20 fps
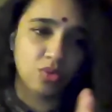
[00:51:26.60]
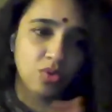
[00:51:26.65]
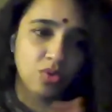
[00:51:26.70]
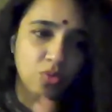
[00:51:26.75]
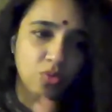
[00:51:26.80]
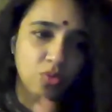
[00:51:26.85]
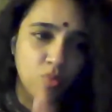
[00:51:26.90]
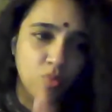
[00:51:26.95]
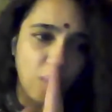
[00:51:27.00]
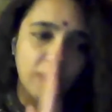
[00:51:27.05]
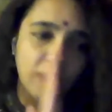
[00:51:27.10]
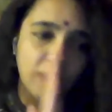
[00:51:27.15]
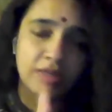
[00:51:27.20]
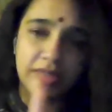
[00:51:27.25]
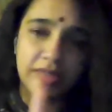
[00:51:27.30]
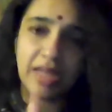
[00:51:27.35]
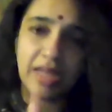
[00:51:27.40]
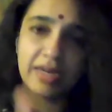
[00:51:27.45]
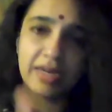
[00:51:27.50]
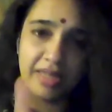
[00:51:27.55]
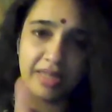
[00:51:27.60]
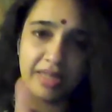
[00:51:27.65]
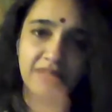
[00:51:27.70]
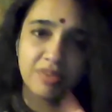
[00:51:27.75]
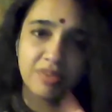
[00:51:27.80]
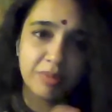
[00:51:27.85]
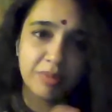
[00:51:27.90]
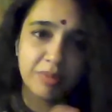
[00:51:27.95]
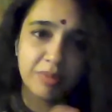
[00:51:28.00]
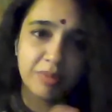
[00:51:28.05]
one reality
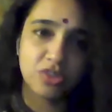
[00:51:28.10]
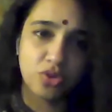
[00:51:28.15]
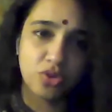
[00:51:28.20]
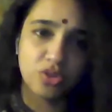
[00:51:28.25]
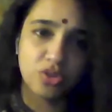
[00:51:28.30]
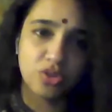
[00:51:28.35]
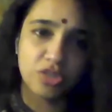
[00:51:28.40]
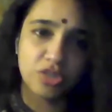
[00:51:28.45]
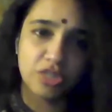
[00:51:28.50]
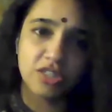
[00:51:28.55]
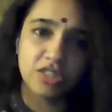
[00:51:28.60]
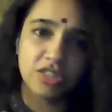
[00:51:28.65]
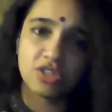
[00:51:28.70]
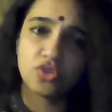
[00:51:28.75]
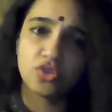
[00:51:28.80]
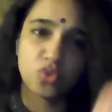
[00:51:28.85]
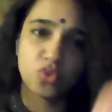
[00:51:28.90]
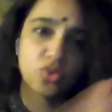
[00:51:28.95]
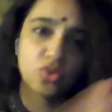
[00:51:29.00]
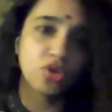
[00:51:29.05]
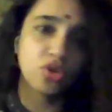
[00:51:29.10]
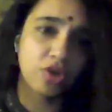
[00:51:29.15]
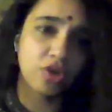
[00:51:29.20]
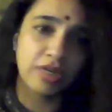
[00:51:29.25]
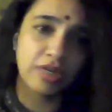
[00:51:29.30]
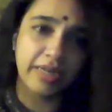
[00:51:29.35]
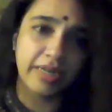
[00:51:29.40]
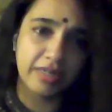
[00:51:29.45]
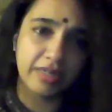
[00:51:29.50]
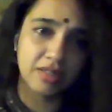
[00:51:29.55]
everybody is going to change is sooner or
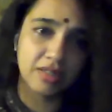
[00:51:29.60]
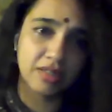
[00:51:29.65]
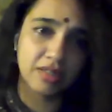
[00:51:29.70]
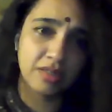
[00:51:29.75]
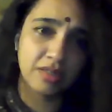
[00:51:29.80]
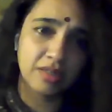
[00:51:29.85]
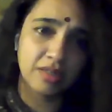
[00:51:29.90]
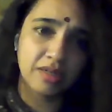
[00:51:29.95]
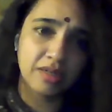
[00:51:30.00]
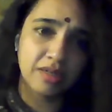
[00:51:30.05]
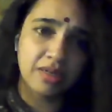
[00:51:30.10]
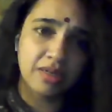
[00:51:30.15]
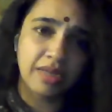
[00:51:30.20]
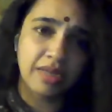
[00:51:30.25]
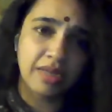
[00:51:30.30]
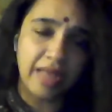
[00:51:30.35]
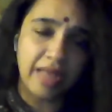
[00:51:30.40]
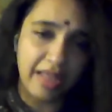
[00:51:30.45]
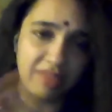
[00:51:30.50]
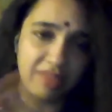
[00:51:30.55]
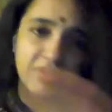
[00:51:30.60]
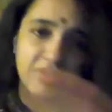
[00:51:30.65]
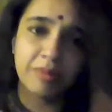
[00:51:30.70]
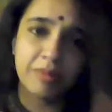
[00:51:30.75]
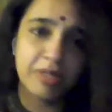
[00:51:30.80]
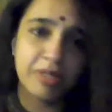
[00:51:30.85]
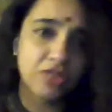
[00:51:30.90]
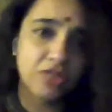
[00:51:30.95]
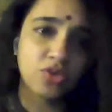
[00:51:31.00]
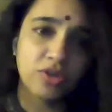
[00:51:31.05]
later,
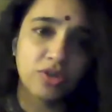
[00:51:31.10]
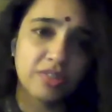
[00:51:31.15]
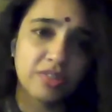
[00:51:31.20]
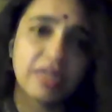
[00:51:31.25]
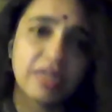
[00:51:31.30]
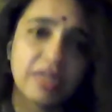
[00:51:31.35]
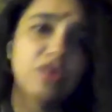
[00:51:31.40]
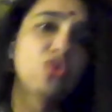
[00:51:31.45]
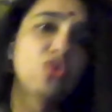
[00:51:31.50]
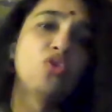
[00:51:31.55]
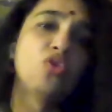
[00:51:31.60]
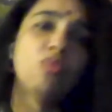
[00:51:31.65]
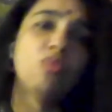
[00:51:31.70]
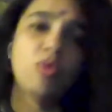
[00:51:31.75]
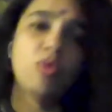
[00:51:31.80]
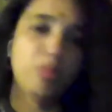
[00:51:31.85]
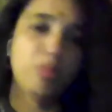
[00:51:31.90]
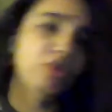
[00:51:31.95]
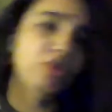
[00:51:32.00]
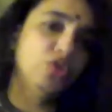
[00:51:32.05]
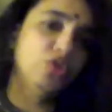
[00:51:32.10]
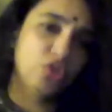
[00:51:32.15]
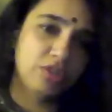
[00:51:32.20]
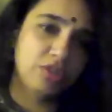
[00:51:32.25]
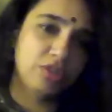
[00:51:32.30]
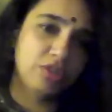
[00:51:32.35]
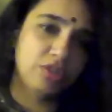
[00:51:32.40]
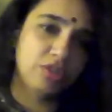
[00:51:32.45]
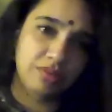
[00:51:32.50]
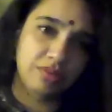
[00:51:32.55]
everybody is going to say no more pollution.
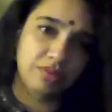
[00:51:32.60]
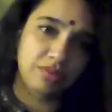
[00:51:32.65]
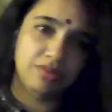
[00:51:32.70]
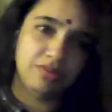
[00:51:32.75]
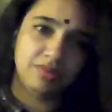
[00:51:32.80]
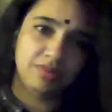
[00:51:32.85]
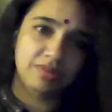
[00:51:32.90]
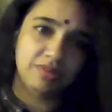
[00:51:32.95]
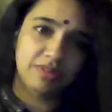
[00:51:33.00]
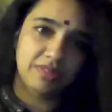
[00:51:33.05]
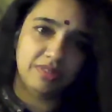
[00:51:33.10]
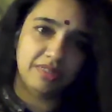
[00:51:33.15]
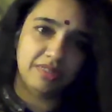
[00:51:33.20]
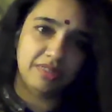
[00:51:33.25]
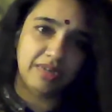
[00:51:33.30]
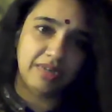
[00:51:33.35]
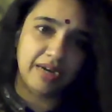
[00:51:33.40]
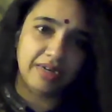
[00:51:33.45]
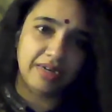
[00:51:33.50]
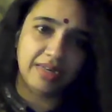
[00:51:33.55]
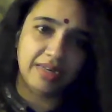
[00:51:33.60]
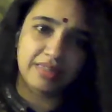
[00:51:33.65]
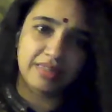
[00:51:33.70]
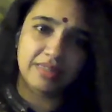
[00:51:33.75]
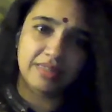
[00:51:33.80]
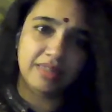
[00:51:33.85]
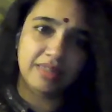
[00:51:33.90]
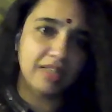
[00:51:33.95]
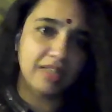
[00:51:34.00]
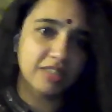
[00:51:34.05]
Right. I
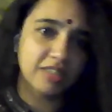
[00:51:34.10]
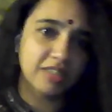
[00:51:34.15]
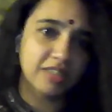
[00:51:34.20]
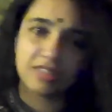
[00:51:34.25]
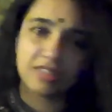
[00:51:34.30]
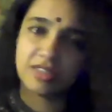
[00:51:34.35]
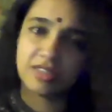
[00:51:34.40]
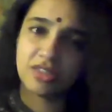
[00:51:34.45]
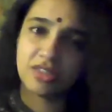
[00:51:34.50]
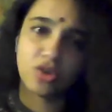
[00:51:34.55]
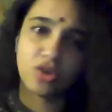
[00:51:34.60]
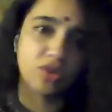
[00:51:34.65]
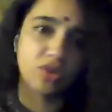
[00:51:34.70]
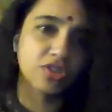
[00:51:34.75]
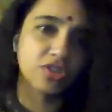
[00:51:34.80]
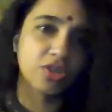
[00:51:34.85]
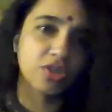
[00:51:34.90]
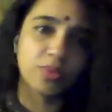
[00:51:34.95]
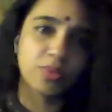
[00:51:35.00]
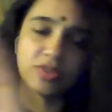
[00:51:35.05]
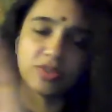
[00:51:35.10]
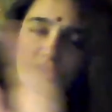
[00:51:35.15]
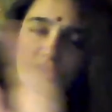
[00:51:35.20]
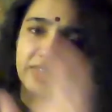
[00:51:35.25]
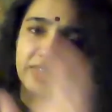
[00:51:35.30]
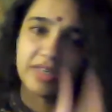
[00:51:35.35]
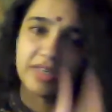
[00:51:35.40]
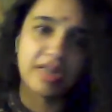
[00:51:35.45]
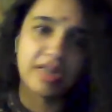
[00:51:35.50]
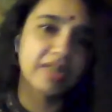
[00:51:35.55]
think that's just a consequence of
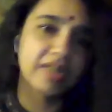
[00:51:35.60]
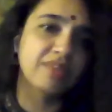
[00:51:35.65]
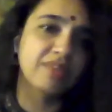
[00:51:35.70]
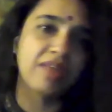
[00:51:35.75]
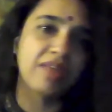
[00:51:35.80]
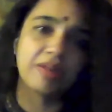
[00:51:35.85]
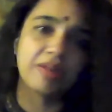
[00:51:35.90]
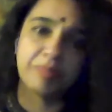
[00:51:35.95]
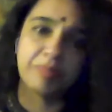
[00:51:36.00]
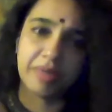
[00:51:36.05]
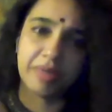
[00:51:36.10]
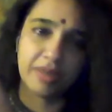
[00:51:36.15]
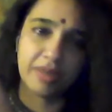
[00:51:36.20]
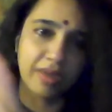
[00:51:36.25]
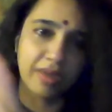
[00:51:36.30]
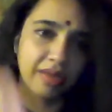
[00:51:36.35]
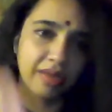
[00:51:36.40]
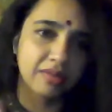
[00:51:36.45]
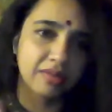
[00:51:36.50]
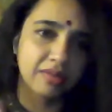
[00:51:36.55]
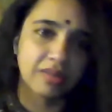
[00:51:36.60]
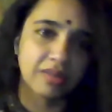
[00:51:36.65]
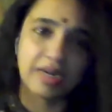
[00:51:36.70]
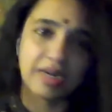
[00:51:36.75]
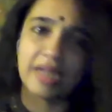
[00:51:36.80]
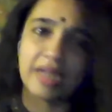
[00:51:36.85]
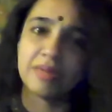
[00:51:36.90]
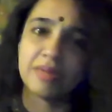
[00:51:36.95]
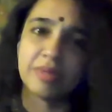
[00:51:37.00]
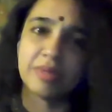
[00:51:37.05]
India developing and the
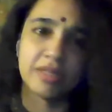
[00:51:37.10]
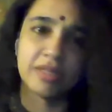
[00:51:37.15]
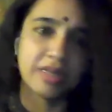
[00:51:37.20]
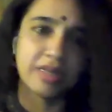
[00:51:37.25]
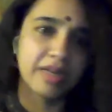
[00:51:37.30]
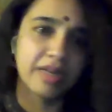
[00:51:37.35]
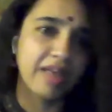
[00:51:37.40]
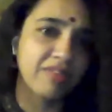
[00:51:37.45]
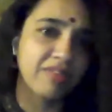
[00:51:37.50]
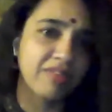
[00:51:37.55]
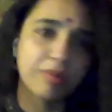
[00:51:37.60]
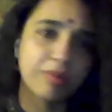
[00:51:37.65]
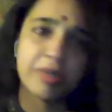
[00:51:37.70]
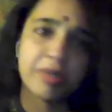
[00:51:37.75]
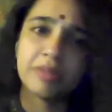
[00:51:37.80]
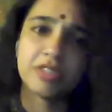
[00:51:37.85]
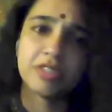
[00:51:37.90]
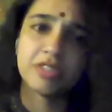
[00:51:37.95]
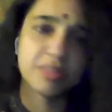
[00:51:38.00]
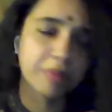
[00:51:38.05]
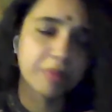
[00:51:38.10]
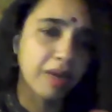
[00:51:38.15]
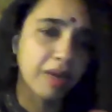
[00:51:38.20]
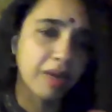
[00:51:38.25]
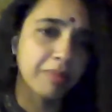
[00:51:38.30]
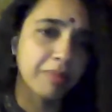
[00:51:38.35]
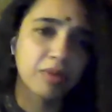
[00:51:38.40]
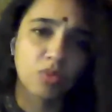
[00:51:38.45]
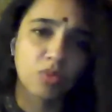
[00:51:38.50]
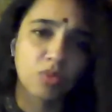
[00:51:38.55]
climate and everybody just
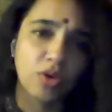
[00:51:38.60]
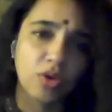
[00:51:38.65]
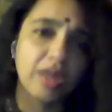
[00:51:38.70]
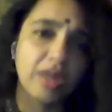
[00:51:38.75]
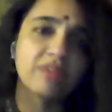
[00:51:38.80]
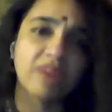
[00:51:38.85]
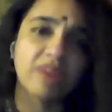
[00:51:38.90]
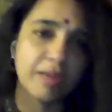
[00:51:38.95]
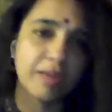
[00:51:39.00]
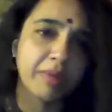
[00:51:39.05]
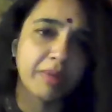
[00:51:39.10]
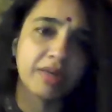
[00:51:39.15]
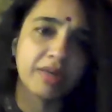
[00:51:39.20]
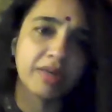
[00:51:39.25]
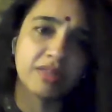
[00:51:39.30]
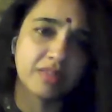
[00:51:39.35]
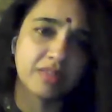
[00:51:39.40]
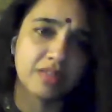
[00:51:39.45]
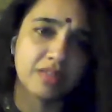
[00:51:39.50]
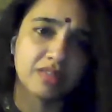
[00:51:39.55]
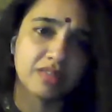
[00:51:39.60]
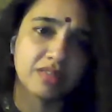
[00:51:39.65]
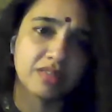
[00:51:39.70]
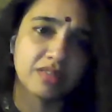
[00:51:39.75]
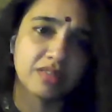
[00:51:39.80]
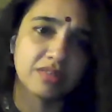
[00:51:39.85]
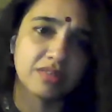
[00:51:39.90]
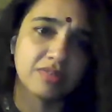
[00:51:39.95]
becoming more environmentally sensitive.